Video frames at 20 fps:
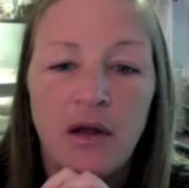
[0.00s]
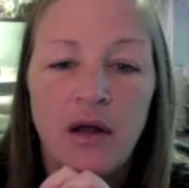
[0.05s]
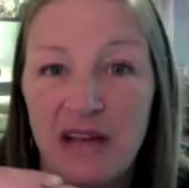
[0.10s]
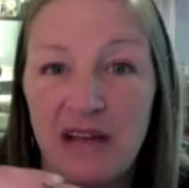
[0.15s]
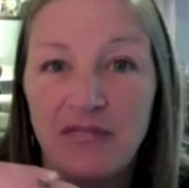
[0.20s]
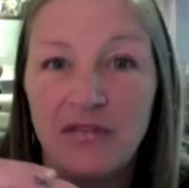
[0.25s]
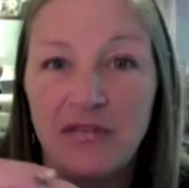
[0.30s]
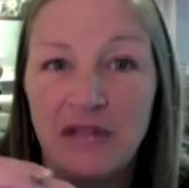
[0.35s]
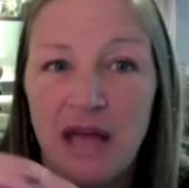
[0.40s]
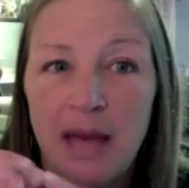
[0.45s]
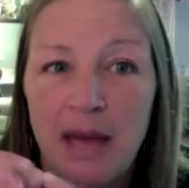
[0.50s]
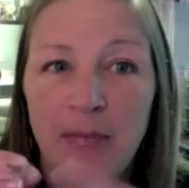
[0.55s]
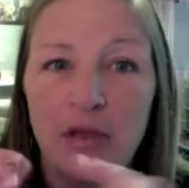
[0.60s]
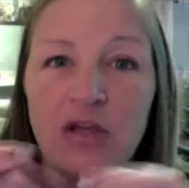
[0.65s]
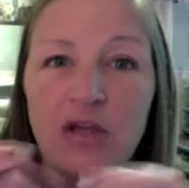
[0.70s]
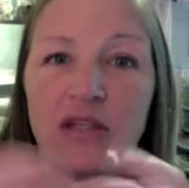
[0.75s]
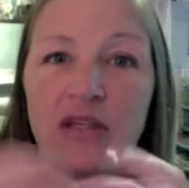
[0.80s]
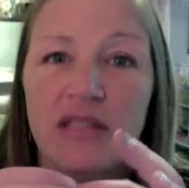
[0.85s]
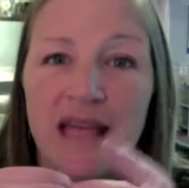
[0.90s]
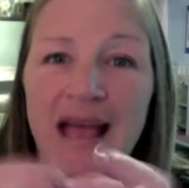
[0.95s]
that,
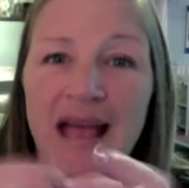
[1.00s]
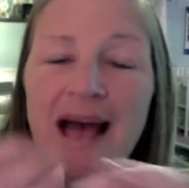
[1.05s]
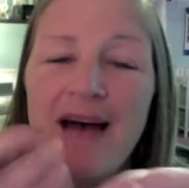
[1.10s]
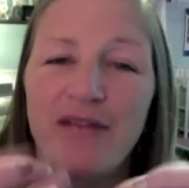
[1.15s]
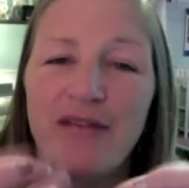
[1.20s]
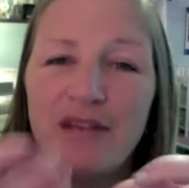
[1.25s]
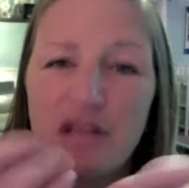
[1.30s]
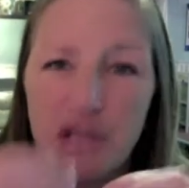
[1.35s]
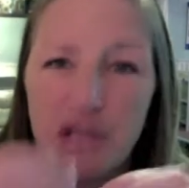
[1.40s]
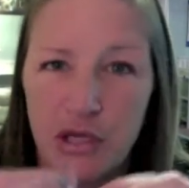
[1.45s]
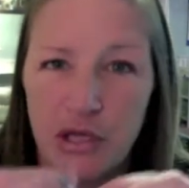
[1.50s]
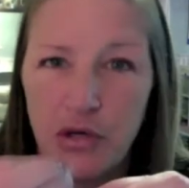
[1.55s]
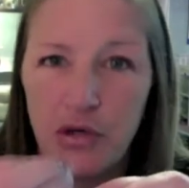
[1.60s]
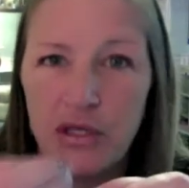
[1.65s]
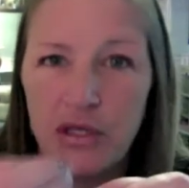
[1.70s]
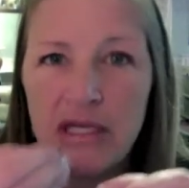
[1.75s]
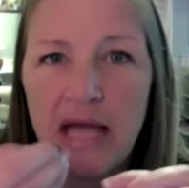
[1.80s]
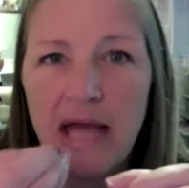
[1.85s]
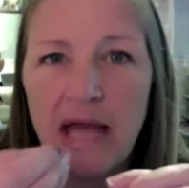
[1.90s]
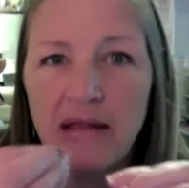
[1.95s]
because they haven't
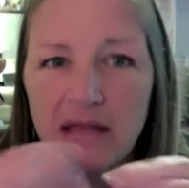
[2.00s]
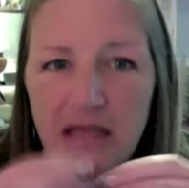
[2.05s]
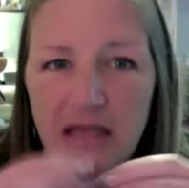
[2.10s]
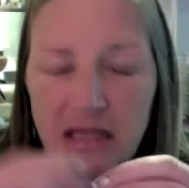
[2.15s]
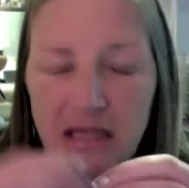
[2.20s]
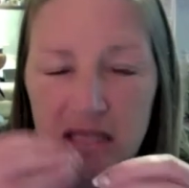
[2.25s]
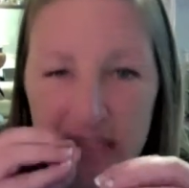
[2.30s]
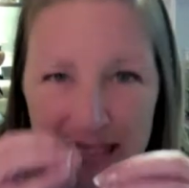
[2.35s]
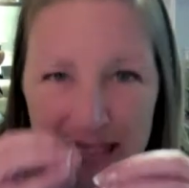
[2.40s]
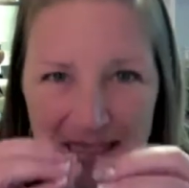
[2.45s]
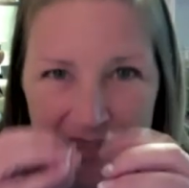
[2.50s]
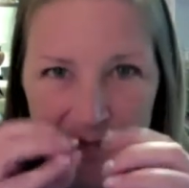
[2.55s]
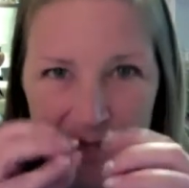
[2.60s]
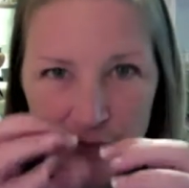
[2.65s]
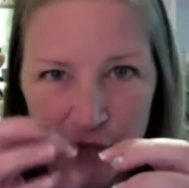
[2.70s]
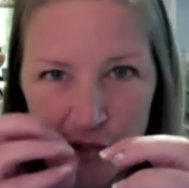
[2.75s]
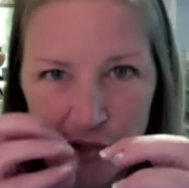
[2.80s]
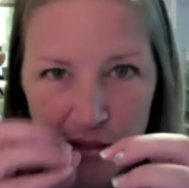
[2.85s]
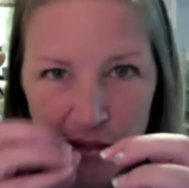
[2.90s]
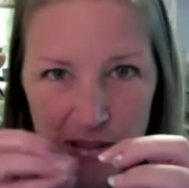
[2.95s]
cured yet. The adhesive
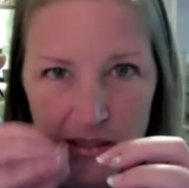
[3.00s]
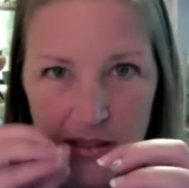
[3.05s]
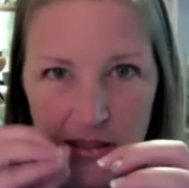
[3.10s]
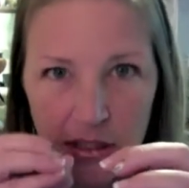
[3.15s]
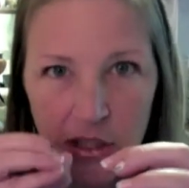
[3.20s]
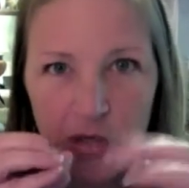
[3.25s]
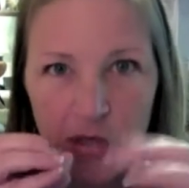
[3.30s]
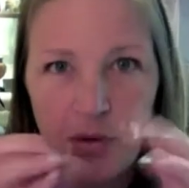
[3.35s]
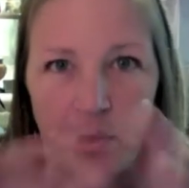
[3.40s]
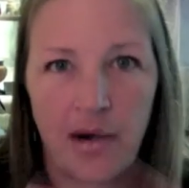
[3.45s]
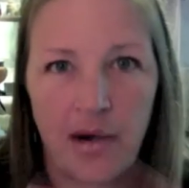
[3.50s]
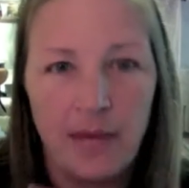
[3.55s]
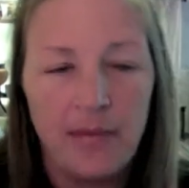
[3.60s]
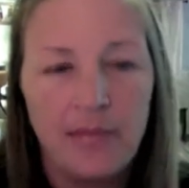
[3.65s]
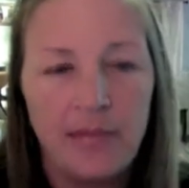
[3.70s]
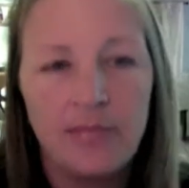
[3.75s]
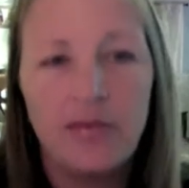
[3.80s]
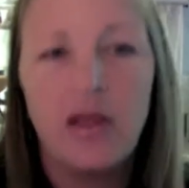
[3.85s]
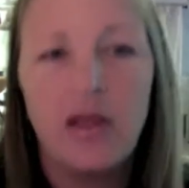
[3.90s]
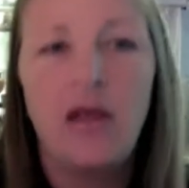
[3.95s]
just needs to cure.
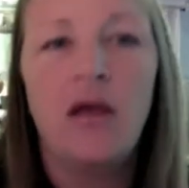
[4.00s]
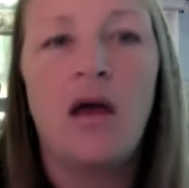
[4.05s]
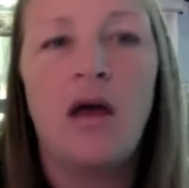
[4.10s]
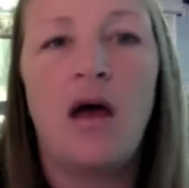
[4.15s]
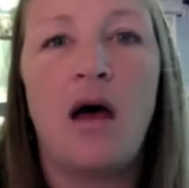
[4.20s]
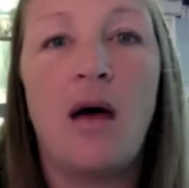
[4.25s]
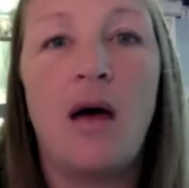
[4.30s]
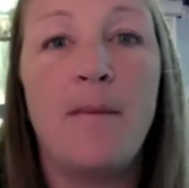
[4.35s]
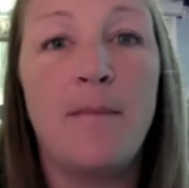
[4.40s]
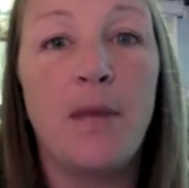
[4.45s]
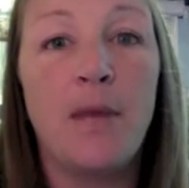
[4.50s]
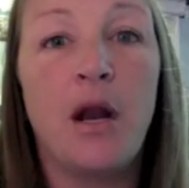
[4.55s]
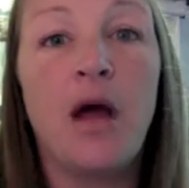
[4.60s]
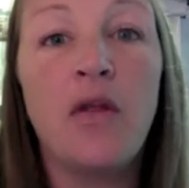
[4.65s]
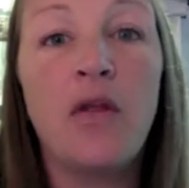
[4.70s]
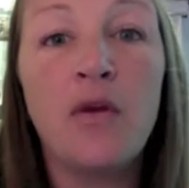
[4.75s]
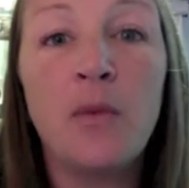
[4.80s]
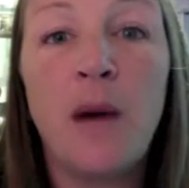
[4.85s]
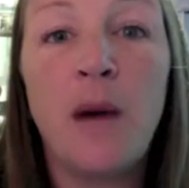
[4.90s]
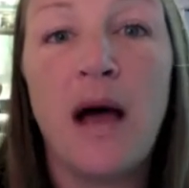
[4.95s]
But
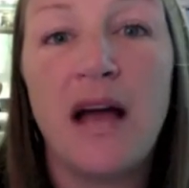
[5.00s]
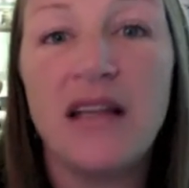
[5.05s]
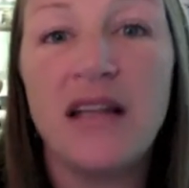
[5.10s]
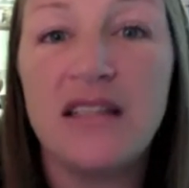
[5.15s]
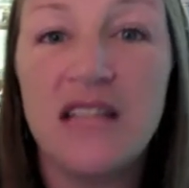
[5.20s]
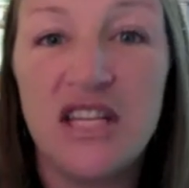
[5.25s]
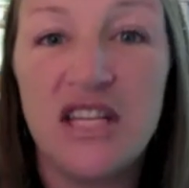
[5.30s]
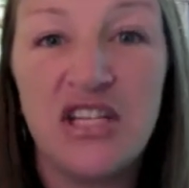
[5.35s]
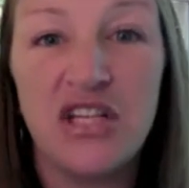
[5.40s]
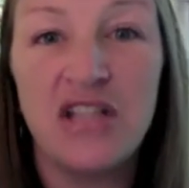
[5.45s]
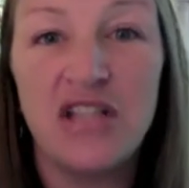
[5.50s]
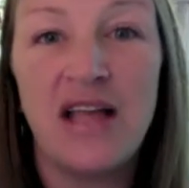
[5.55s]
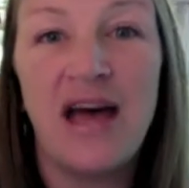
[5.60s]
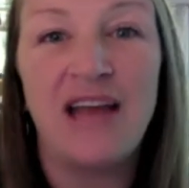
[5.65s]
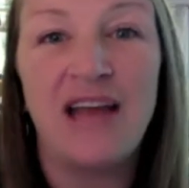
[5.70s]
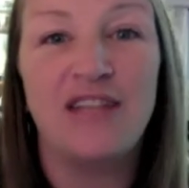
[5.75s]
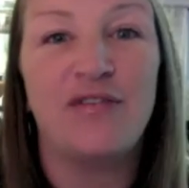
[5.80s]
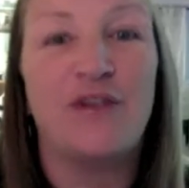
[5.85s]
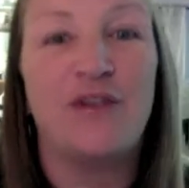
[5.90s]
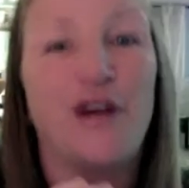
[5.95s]
otherwise, they should
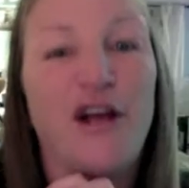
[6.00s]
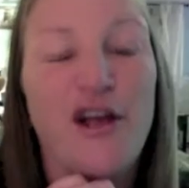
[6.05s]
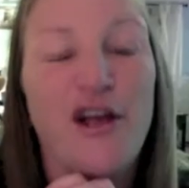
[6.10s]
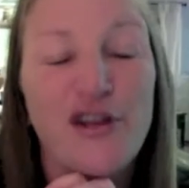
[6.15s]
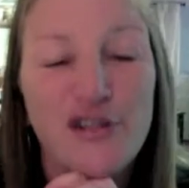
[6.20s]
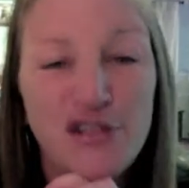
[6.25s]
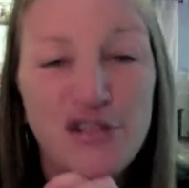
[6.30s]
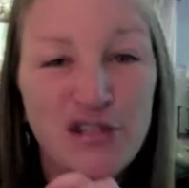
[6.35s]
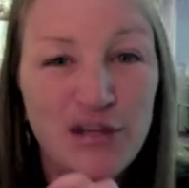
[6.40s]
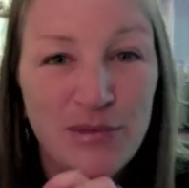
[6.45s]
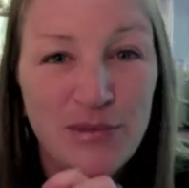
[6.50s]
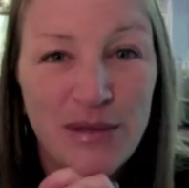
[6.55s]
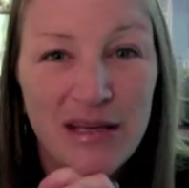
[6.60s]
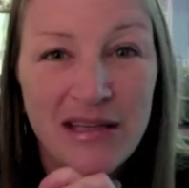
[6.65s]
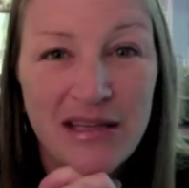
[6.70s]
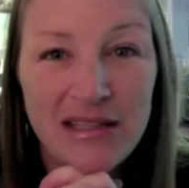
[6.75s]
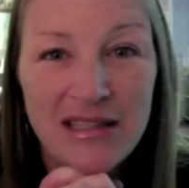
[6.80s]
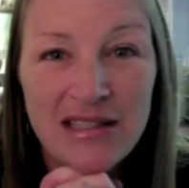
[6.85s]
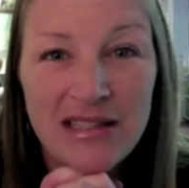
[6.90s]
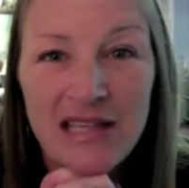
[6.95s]
last for a good 2
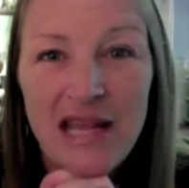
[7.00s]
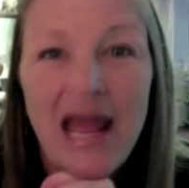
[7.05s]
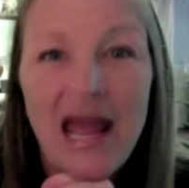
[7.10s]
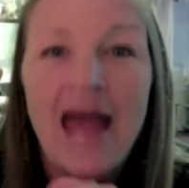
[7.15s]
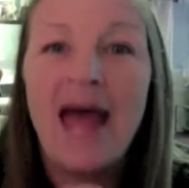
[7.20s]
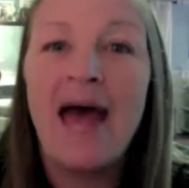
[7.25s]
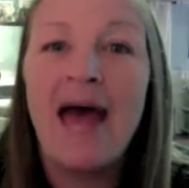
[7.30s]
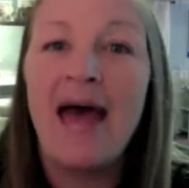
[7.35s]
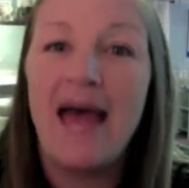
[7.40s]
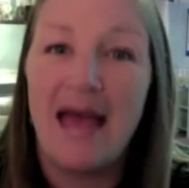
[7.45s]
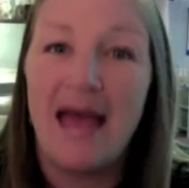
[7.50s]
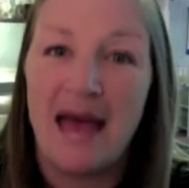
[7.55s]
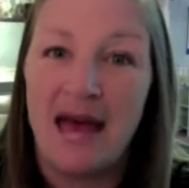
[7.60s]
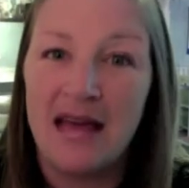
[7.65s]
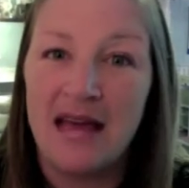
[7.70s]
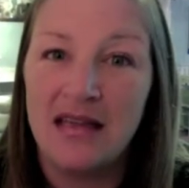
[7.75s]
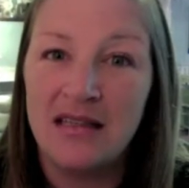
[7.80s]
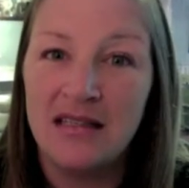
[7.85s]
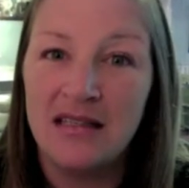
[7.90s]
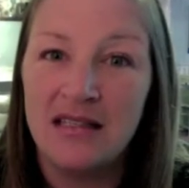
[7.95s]
weeks.
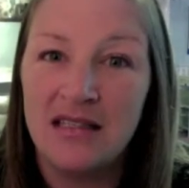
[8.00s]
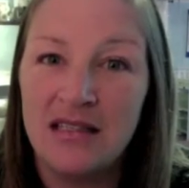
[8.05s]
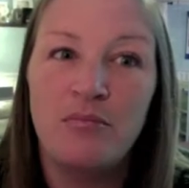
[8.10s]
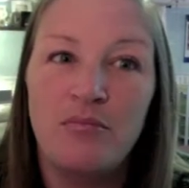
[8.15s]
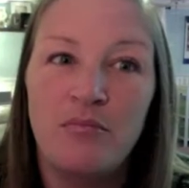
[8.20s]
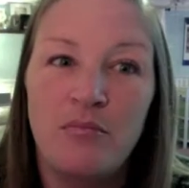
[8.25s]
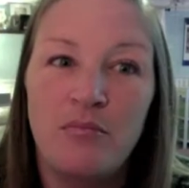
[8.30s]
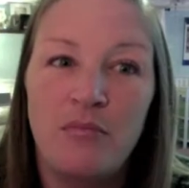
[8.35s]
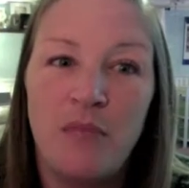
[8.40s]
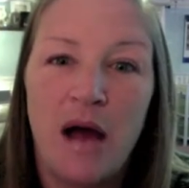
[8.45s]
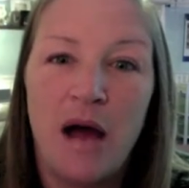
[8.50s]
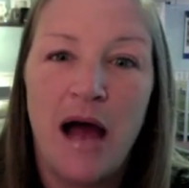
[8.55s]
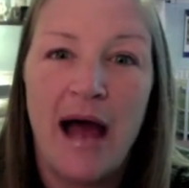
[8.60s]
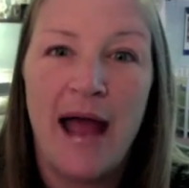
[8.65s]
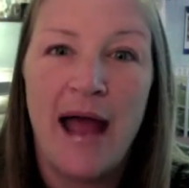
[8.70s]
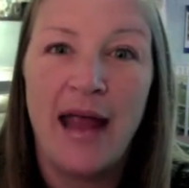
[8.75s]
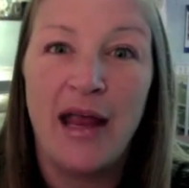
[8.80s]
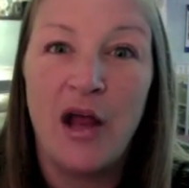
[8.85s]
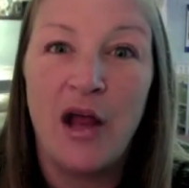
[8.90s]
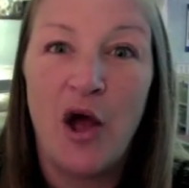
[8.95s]
And
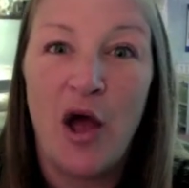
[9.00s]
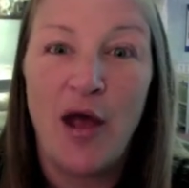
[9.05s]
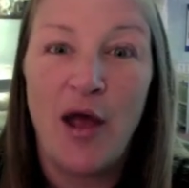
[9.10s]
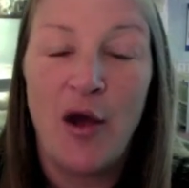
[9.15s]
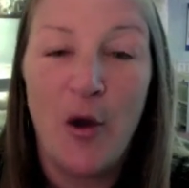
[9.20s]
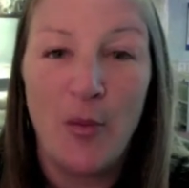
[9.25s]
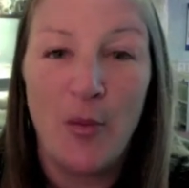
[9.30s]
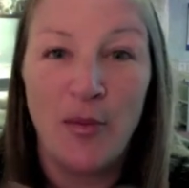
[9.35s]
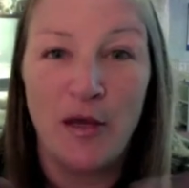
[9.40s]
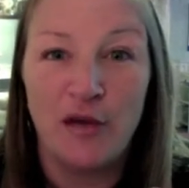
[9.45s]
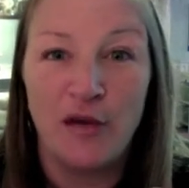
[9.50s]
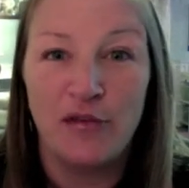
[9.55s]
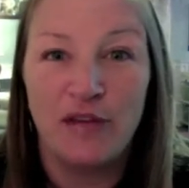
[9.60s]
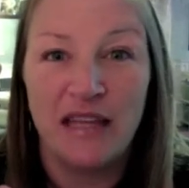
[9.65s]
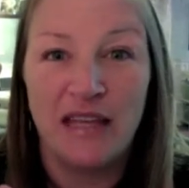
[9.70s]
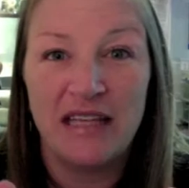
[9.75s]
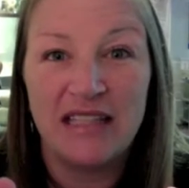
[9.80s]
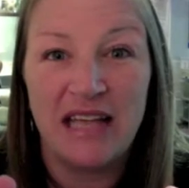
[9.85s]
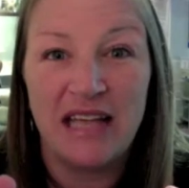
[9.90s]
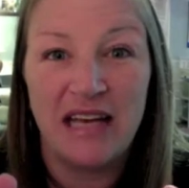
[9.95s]
I hope that you're
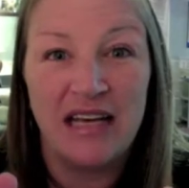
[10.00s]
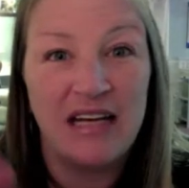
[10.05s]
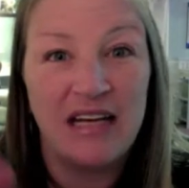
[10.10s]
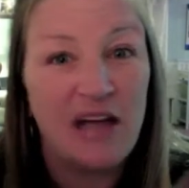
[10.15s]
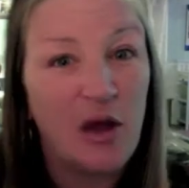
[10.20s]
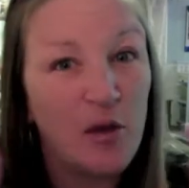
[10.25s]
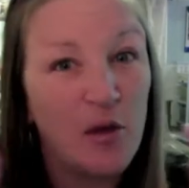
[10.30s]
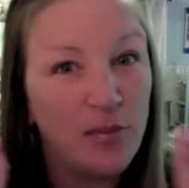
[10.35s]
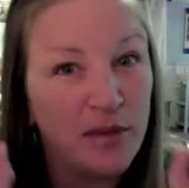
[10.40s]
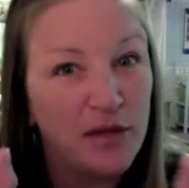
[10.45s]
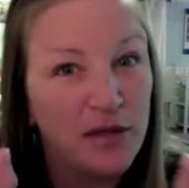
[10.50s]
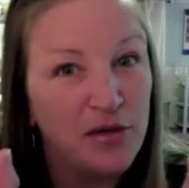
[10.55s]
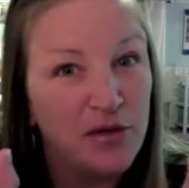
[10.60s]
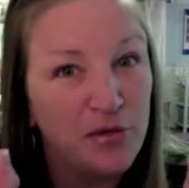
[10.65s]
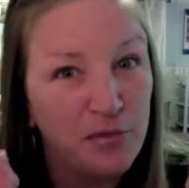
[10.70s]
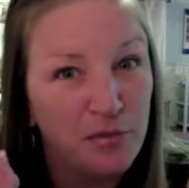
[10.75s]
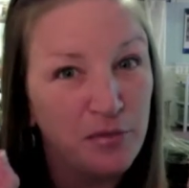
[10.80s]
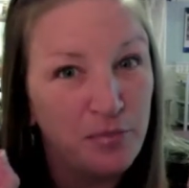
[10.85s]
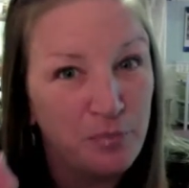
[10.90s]
really excited, and I hope that you